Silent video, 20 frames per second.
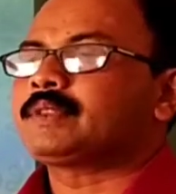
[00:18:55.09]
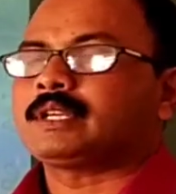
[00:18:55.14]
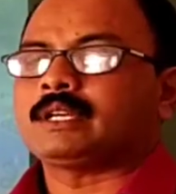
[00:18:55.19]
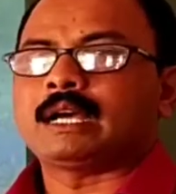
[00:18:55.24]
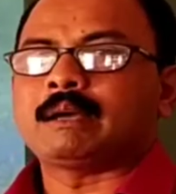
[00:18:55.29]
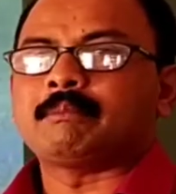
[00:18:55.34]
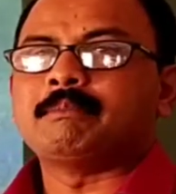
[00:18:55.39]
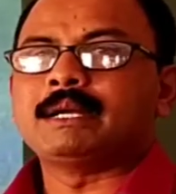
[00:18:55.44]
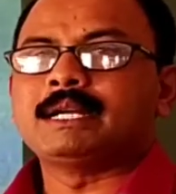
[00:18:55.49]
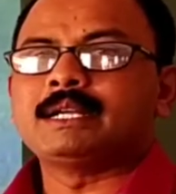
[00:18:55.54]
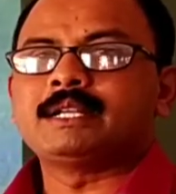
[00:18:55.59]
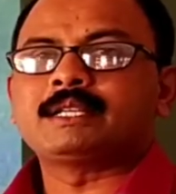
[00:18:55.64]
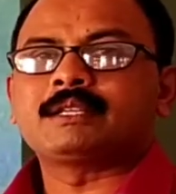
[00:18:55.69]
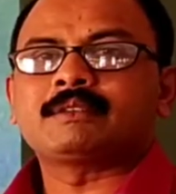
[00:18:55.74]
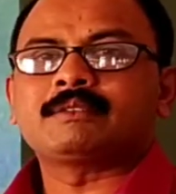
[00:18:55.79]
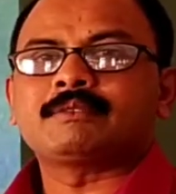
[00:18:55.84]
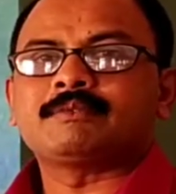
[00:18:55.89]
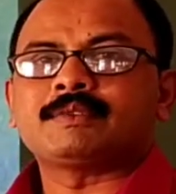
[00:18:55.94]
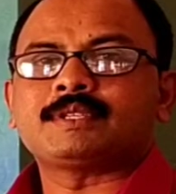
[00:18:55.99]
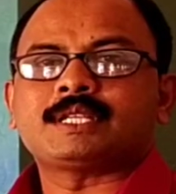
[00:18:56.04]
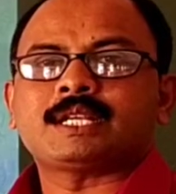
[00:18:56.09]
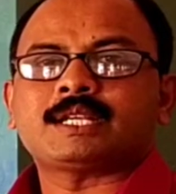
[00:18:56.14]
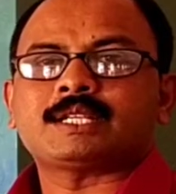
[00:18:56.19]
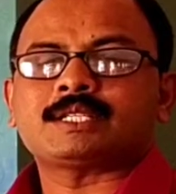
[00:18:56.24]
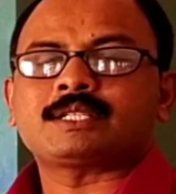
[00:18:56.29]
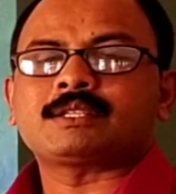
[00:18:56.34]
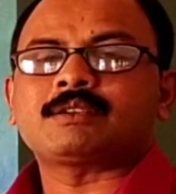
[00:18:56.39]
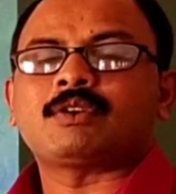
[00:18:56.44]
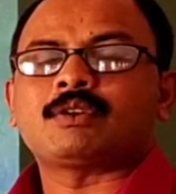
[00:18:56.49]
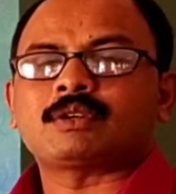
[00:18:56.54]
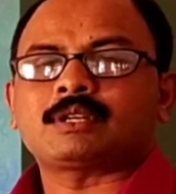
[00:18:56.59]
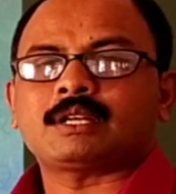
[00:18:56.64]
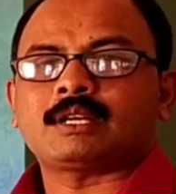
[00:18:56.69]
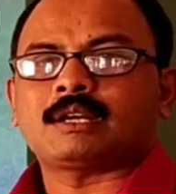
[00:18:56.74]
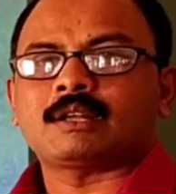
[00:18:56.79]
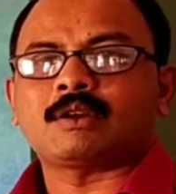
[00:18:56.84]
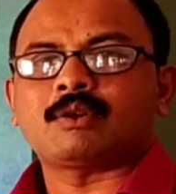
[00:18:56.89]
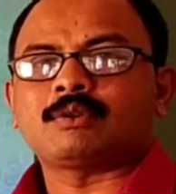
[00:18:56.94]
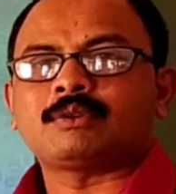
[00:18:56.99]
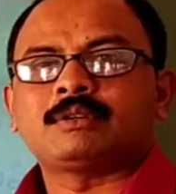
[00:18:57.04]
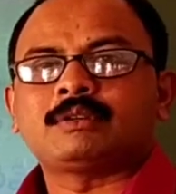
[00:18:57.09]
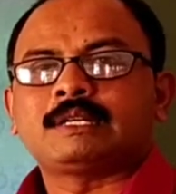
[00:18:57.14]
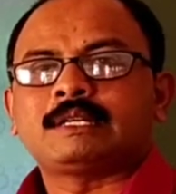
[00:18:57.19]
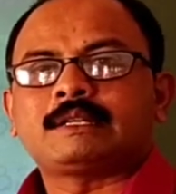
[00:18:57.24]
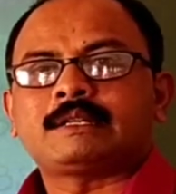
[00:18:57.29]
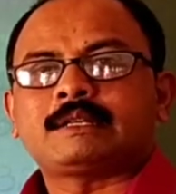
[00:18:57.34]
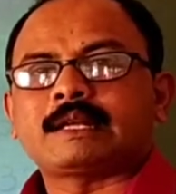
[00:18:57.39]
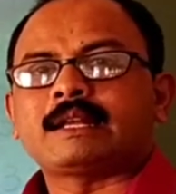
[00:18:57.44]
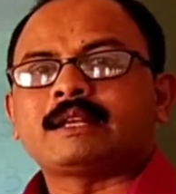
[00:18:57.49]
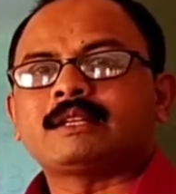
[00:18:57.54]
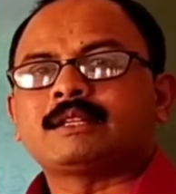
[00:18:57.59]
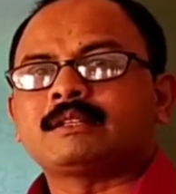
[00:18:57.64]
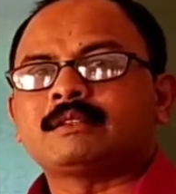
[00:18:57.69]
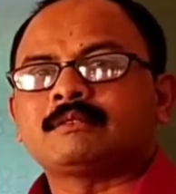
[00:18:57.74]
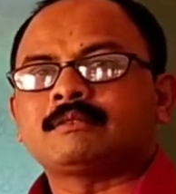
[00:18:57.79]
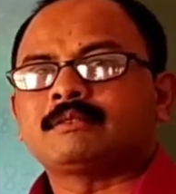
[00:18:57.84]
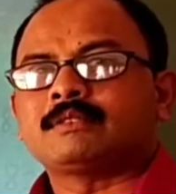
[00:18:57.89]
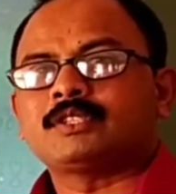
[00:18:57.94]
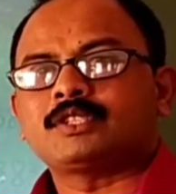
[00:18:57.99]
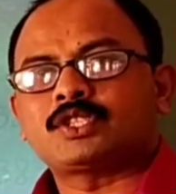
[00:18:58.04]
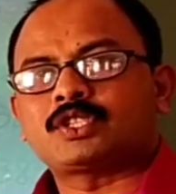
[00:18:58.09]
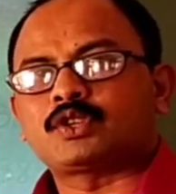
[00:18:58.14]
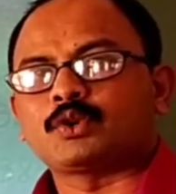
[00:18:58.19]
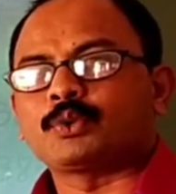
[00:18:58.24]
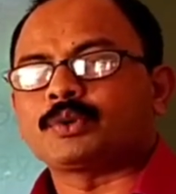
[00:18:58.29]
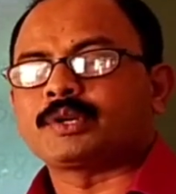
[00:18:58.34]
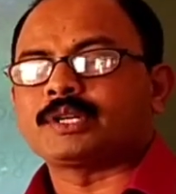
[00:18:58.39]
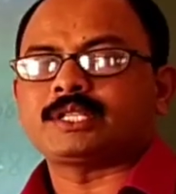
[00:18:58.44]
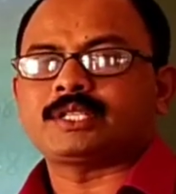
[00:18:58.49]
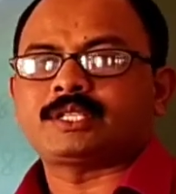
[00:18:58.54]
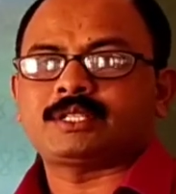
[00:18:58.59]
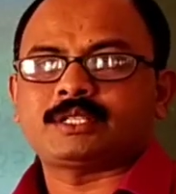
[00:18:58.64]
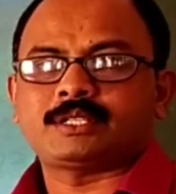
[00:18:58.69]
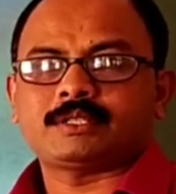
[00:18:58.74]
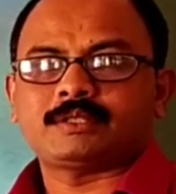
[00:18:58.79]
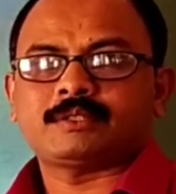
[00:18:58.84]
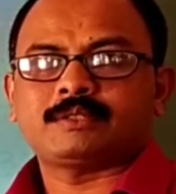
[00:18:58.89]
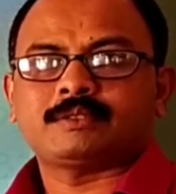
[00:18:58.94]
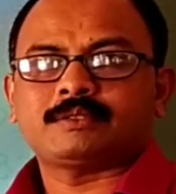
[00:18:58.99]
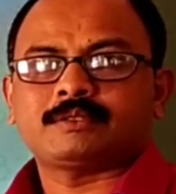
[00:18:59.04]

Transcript: a building which has got around 10 stories.